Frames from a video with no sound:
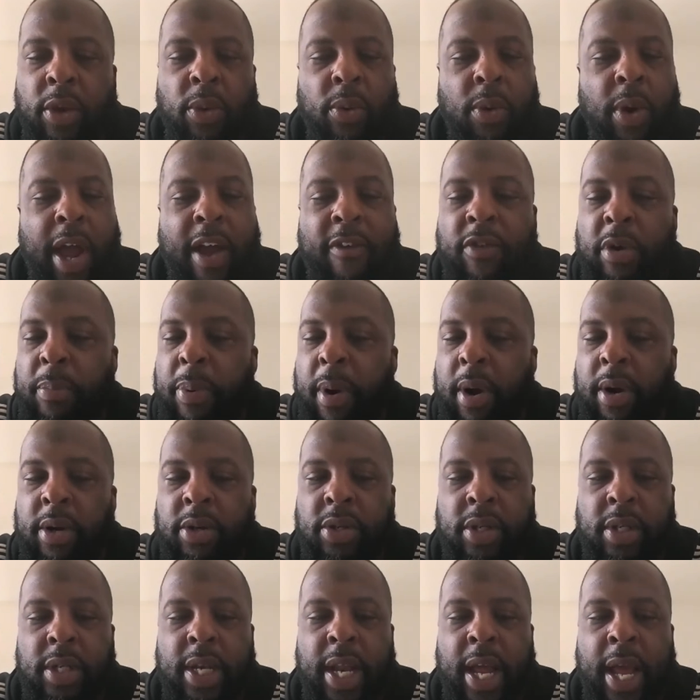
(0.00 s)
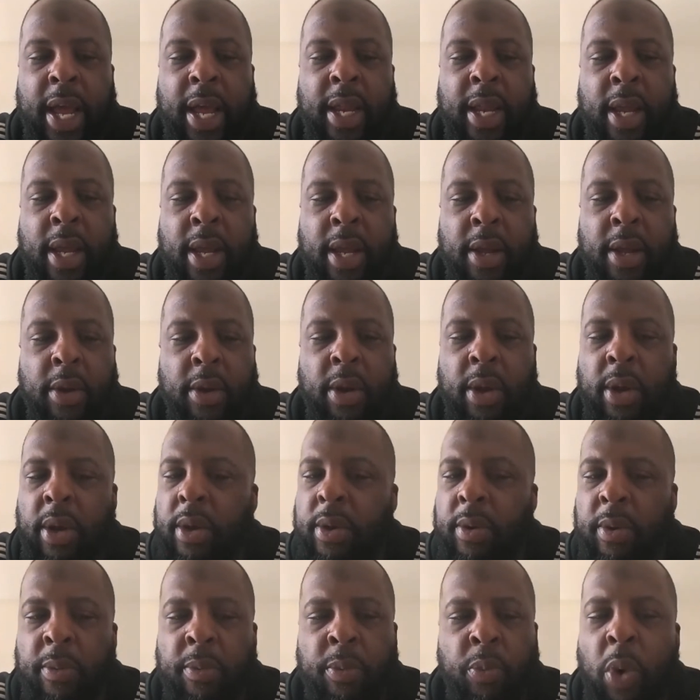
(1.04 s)
you, every person that
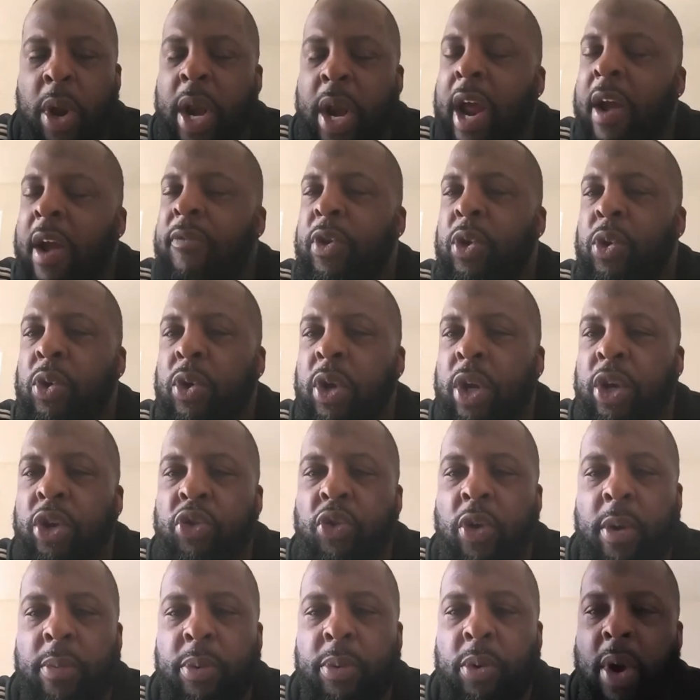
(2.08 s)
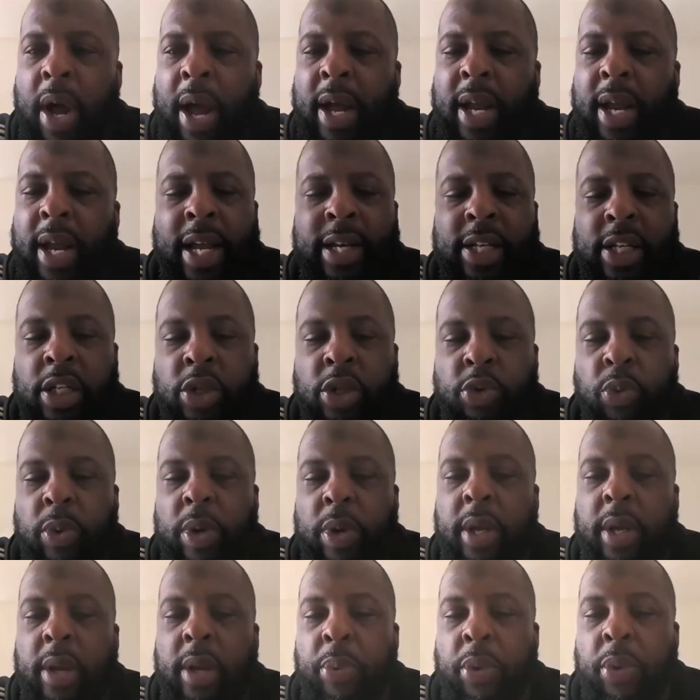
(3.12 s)
whatever you contribute, I just
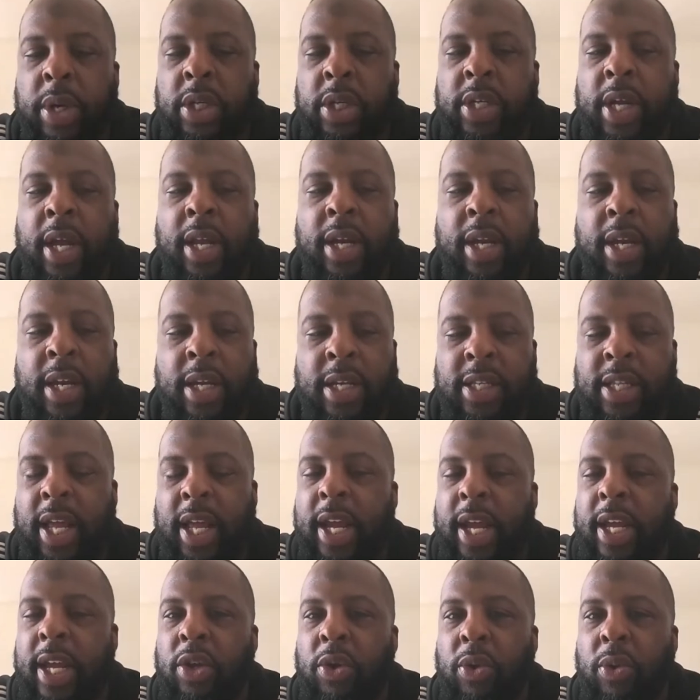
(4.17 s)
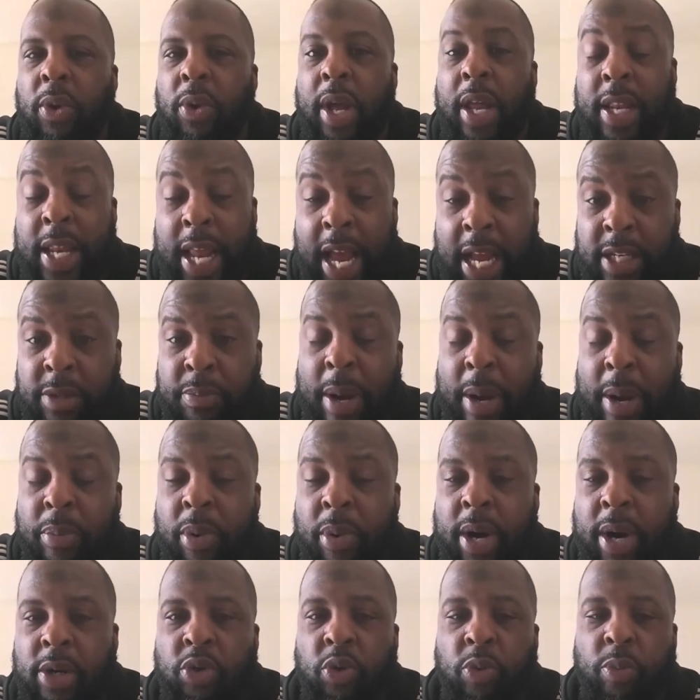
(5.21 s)
really appreciate it and thank you. And that's my
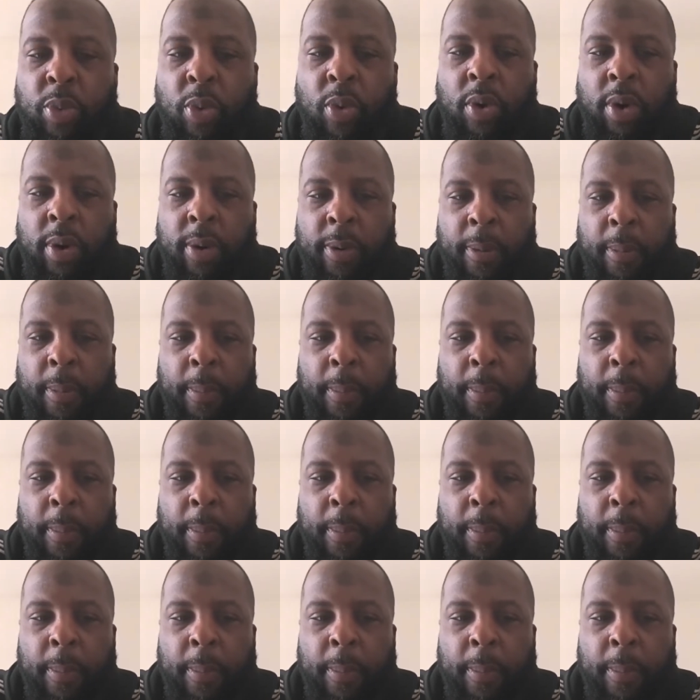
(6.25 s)
praise report.